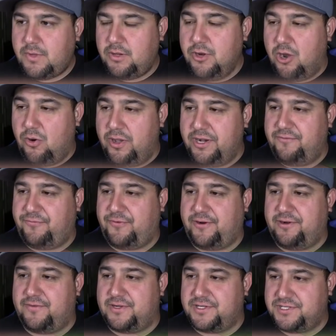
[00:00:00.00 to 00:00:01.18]
No one in front
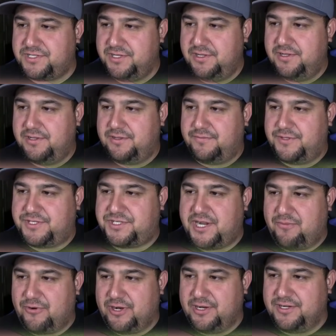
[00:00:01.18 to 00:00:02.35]
of us. This
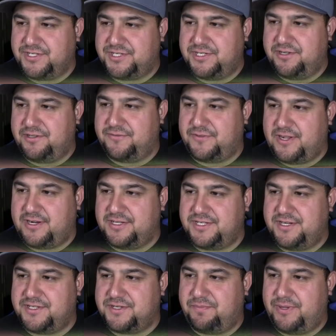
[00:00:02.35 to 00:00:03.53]
time we're going to steal as long as he
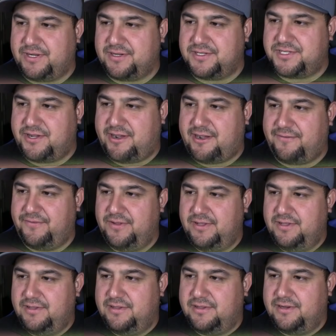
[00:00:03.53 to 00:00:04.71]
doesn't pick us off.
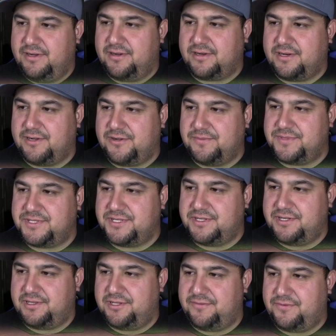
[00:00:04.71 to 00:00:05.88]
Here comes the
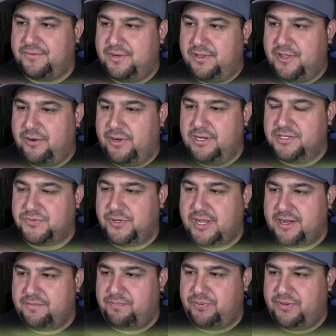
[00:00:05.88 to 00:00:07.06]
delivery. There it is. We
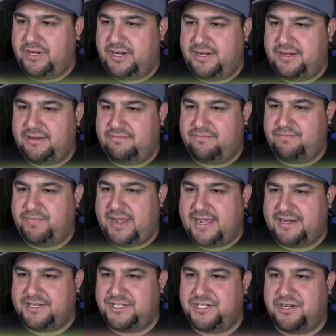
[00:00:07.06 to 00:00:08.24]
got a pretty
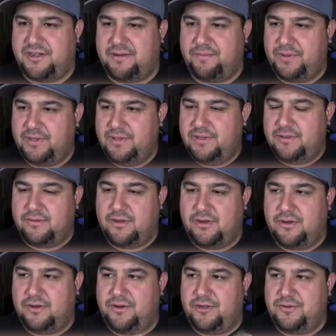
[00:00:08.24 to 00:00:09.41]
bad jump.
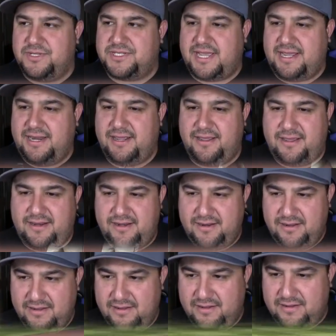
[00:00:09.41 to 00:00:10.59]
Oh, no. Was that hit?
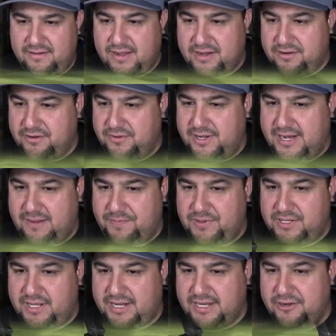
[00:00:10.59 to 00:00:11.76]
I don't know what happened.
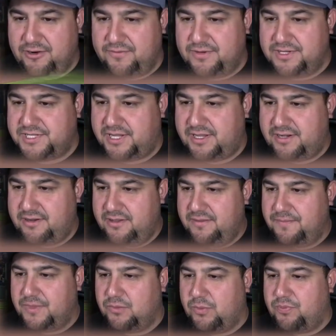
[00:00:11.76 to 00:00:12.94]
Did that get over his head?
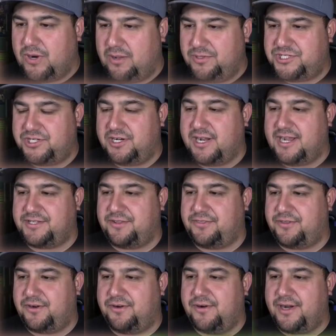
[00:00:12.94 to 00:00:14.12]
We probably should have got to
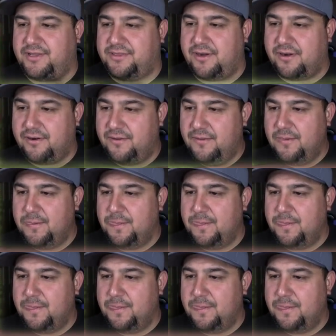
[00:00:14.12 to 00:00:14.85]
third right there.